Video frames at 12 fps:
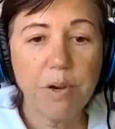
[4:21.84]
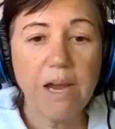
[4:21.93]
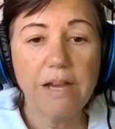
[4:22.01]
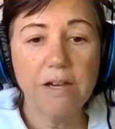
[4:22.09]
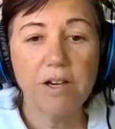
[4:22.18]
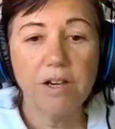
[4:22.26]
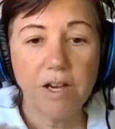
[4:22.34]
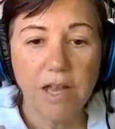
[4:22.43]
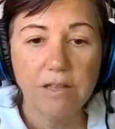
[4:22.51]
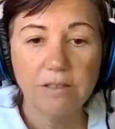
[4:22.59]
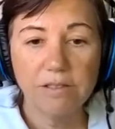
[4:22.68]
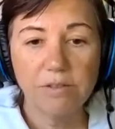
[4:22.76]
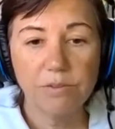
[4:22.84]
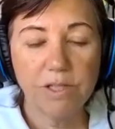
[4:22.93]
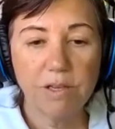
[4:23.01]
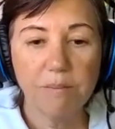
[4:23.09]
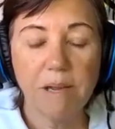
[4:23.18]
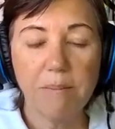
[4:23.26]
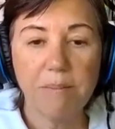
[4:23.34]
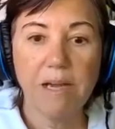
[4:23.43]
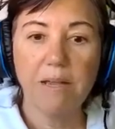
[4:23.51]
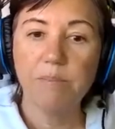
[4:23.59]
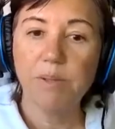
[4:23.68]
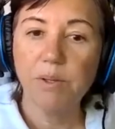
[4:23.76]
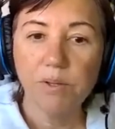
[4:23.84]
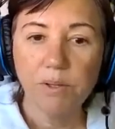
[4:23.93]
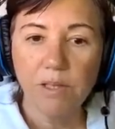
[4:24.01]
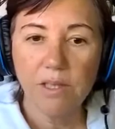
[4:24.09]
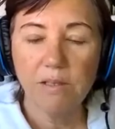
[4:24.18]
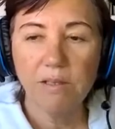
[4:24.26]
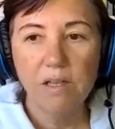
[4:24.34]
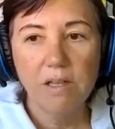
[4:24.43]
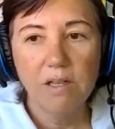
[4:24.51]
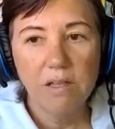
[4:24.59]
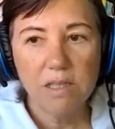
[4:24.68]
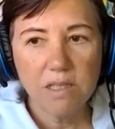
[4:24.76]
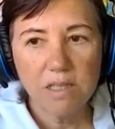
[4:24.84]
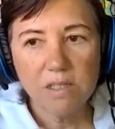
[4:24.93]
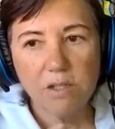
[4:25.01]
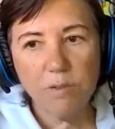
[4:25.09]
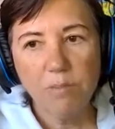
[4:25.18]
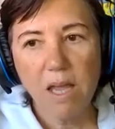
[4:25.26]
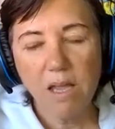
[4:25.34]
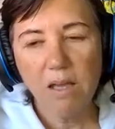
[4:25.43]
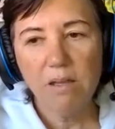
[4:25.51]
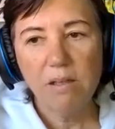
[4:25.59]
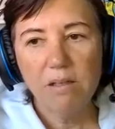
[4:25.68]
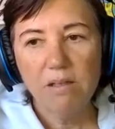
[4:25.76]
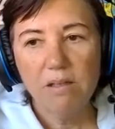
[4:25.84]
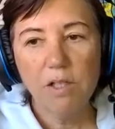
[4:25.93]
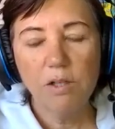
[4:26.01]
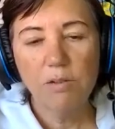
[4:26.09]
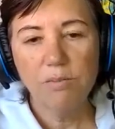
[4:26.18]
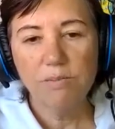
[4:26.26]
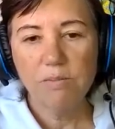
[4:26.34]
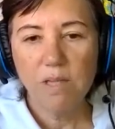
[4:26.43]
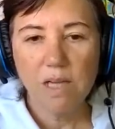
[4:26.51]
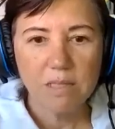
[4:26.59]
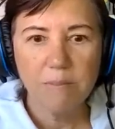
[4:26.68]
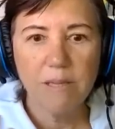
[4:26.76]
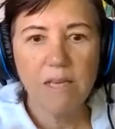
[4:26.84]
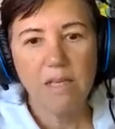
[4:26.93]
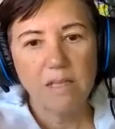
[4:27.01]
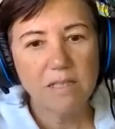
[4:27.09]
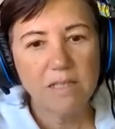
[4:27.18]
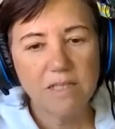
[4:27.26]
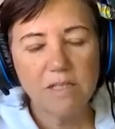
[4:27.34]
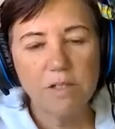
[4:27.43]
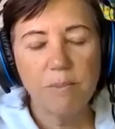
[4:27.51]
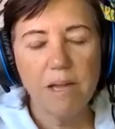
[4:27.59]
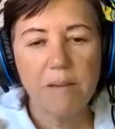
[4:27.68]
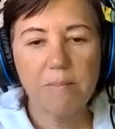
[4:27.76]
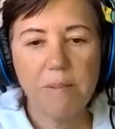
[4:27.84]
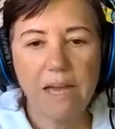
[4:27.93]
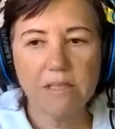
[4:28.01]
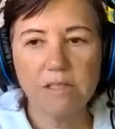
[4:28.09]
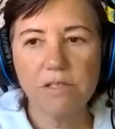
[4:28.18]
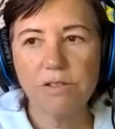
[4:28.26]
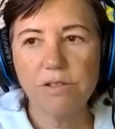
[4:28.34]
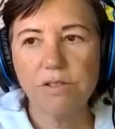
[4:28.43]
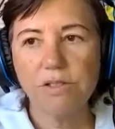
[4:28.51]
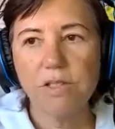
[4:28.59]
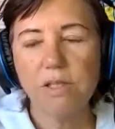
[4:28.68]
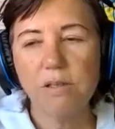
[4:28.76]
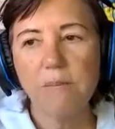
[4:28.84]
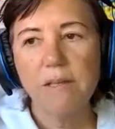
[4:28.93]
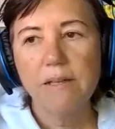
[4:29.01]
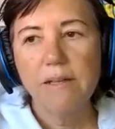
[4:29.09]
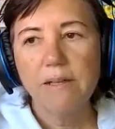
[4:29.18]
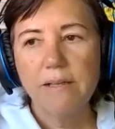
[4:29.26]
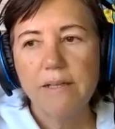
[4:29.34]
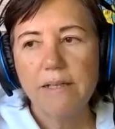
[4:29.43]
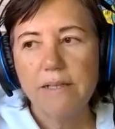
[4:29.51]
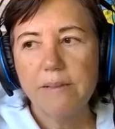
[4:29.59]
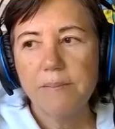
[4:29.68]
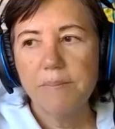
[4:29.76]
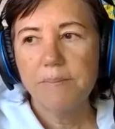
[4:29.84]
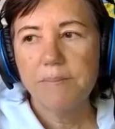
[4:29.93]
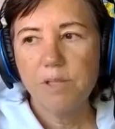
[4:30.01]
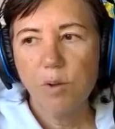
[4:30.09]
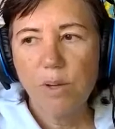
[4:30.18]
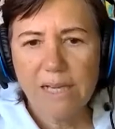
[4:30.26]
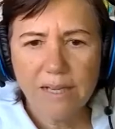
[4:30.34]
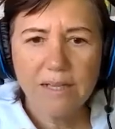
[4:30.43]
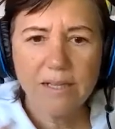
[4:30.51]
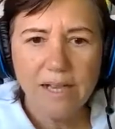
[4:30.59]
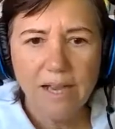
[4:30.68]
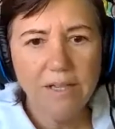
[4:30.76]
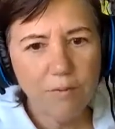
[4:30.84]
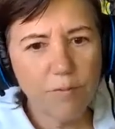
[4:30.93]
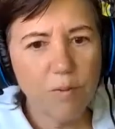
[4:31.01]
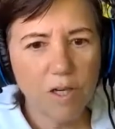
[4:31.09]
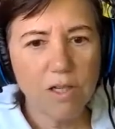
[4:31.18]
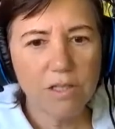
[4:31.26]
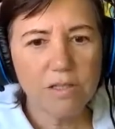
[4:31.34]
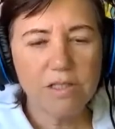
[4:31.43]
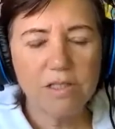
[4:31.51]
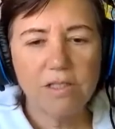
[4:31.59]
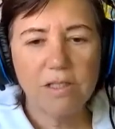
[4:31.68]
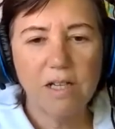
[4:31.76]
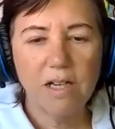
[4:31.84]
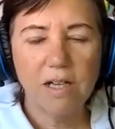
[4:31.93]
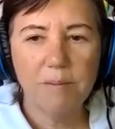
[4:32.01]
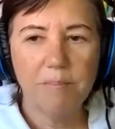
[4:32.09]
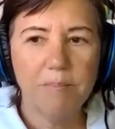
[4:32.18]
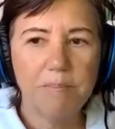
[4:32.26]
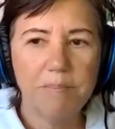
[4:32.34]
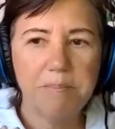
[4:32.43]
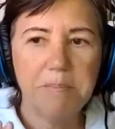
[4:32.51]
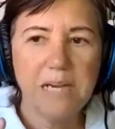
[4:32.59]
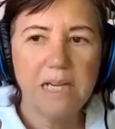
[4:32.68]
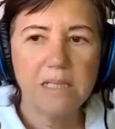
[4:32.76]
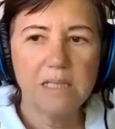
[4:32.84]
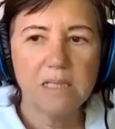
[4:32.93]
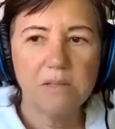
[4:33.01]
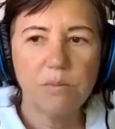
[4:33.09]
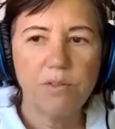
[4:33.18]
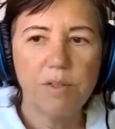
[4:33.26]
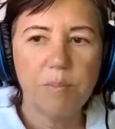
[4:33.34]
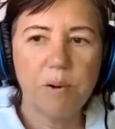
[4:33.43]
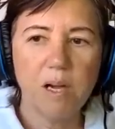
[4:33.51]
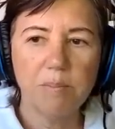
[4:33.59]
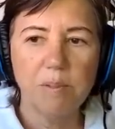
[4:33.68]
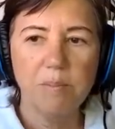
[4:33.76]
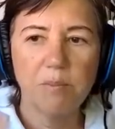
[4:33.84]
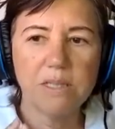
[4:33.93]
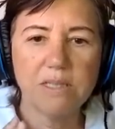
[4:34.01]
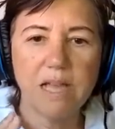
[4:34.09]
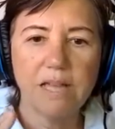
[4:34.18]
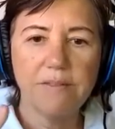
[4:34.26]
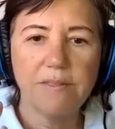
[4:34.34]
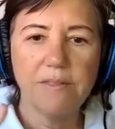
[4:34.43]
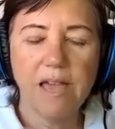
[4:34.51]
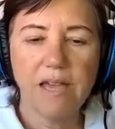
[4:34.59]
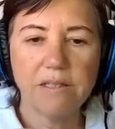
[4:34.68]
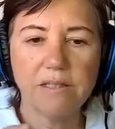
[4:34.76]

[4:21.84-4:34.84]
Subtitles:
prayer and reading my Bible and listening to my, husband and listening to my pastors. And so it kind of worked. But the problem was that